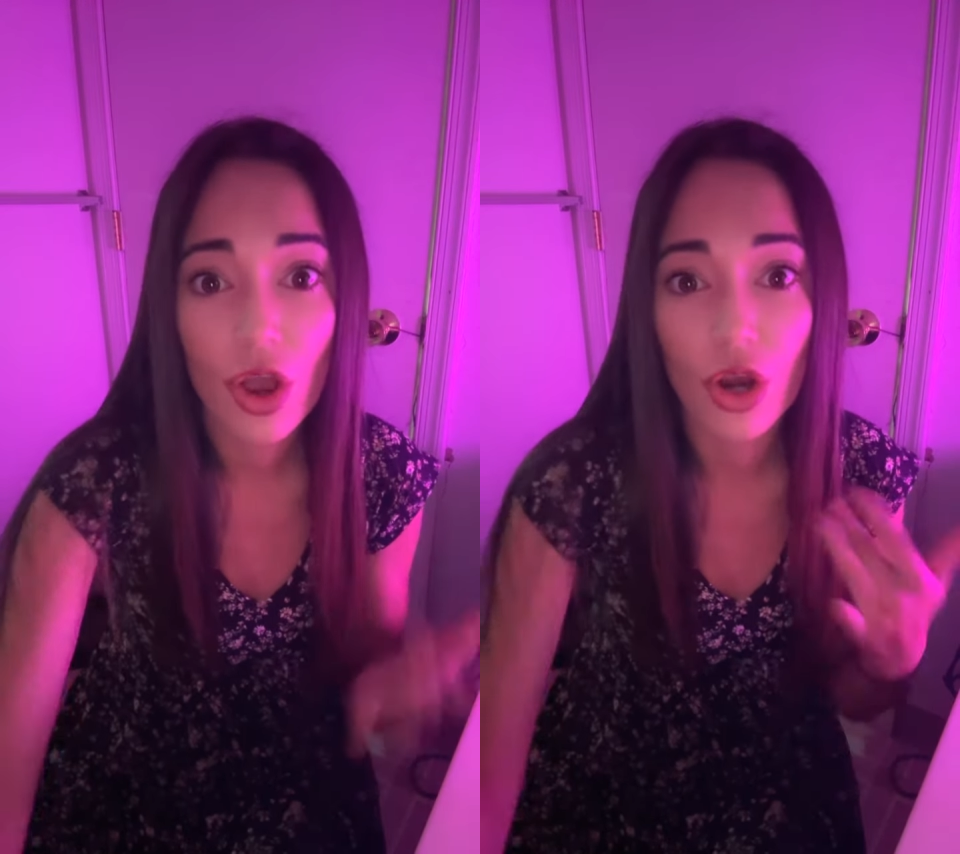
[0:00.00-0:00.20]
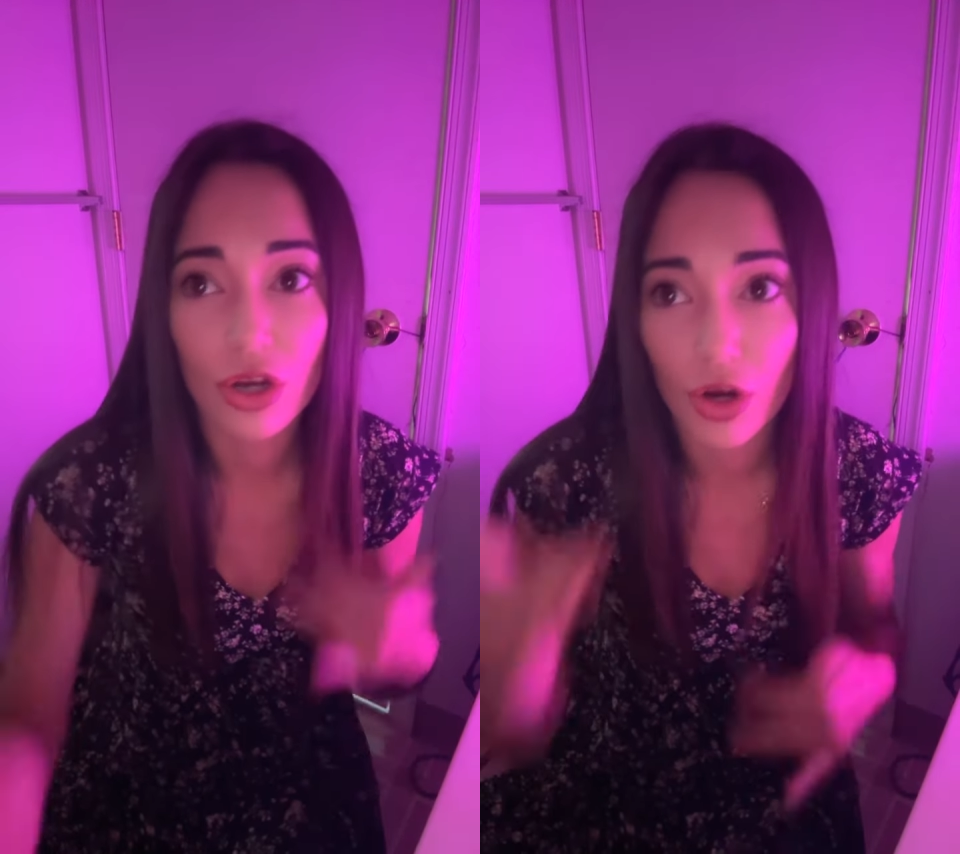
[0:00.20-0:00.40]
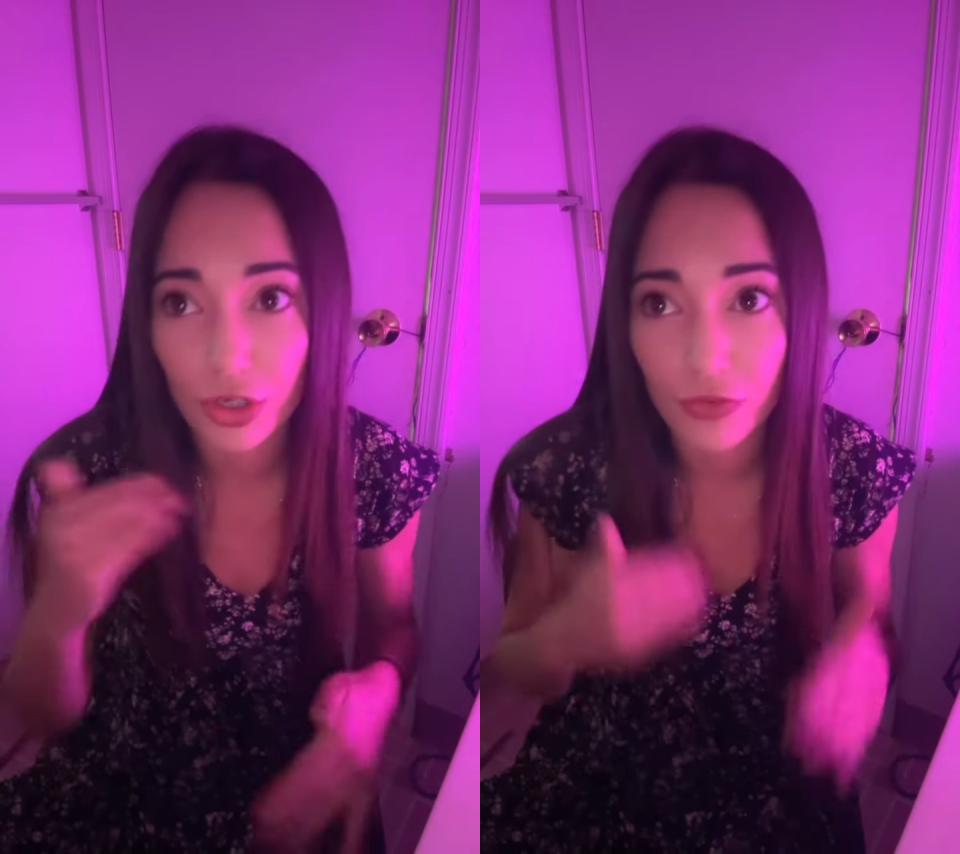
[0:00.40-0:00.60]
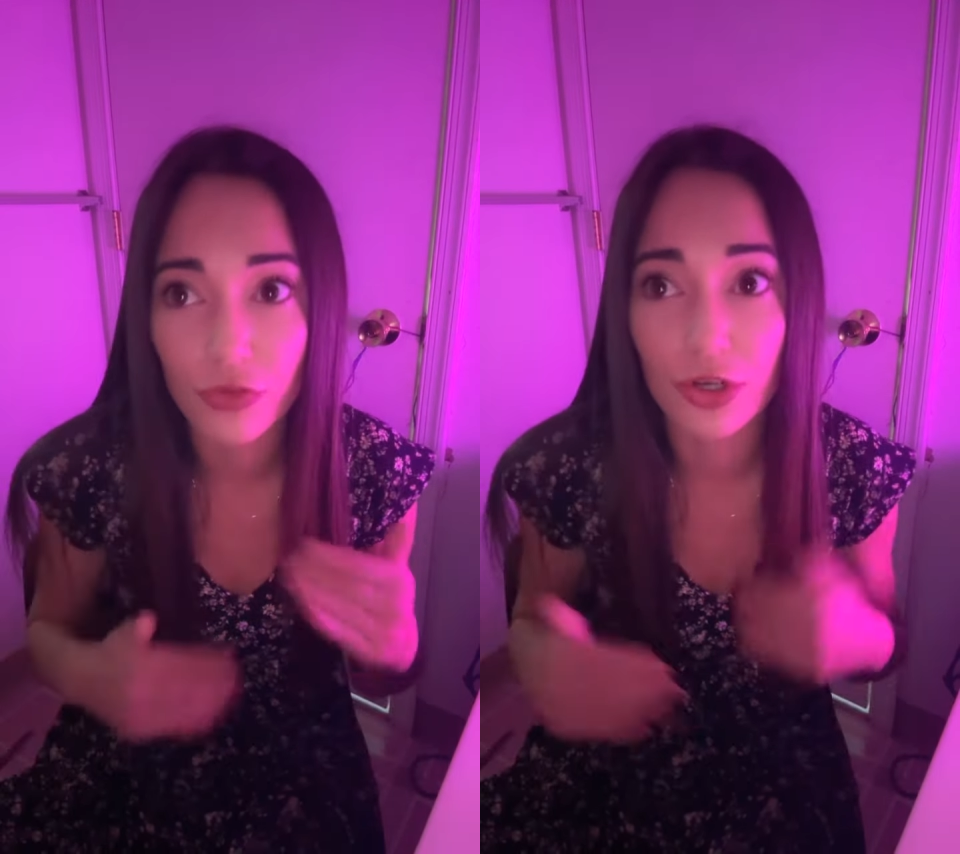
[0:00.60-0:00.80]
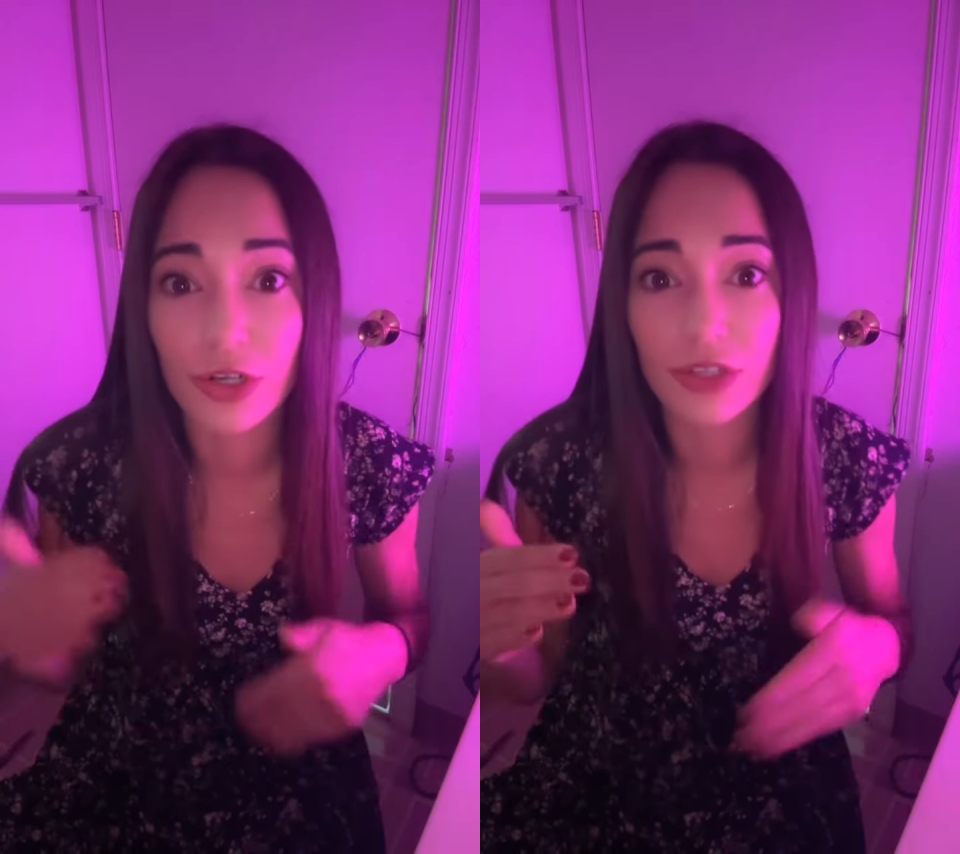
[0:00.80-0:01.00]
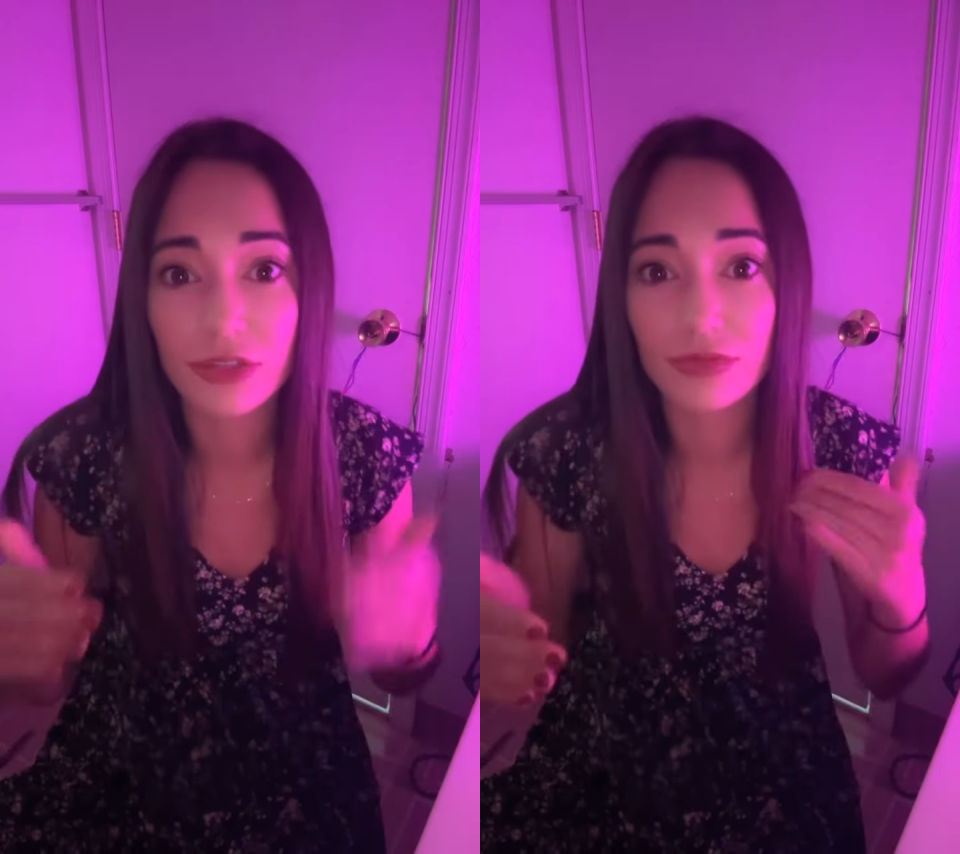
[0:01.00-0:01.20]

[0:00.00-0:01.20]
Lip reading: are harder for